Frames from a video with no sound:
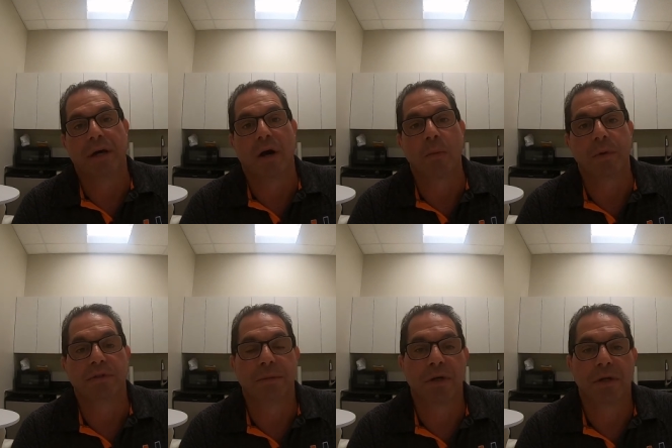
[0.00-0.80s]
I hope there
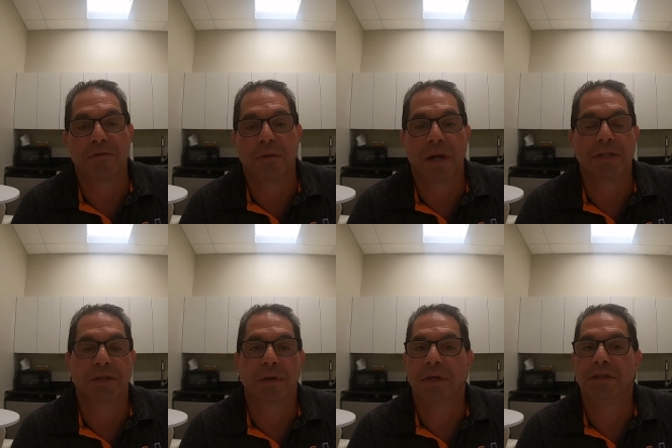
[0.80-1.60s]
was some good
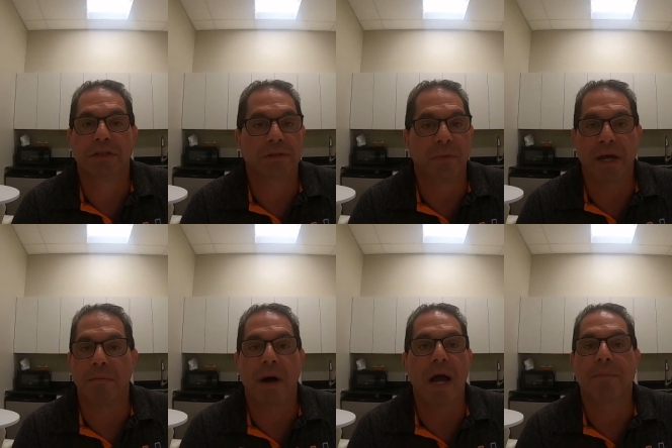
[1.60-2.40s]
information. It's just,
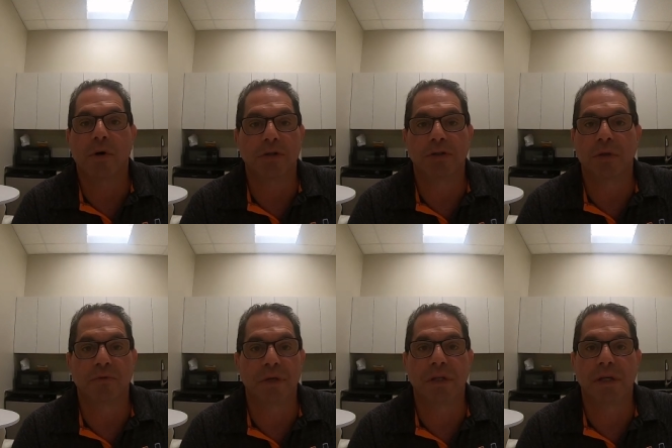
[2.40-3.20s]
again, my personal
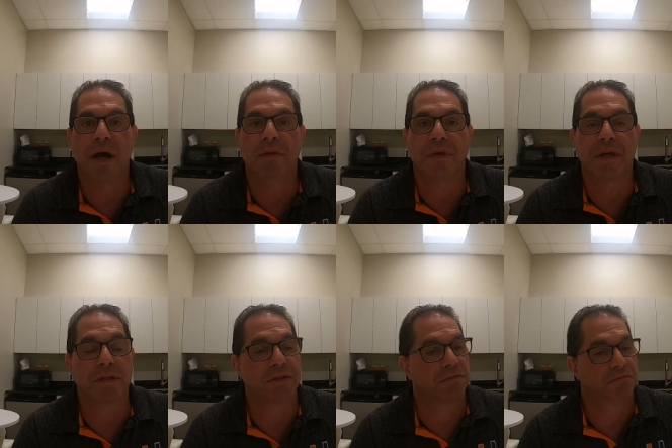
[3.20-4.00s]
feeling on
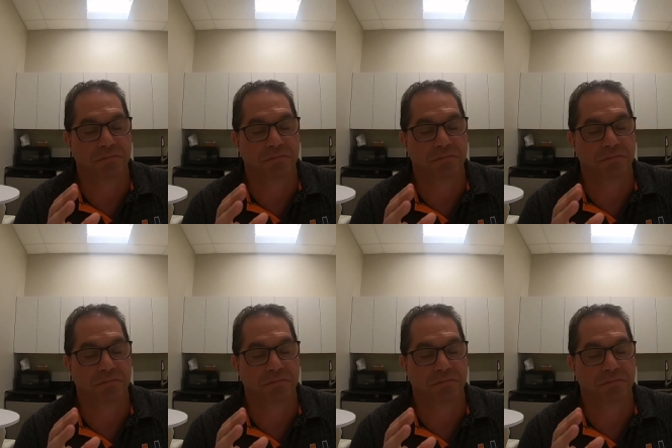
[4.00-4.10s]
things.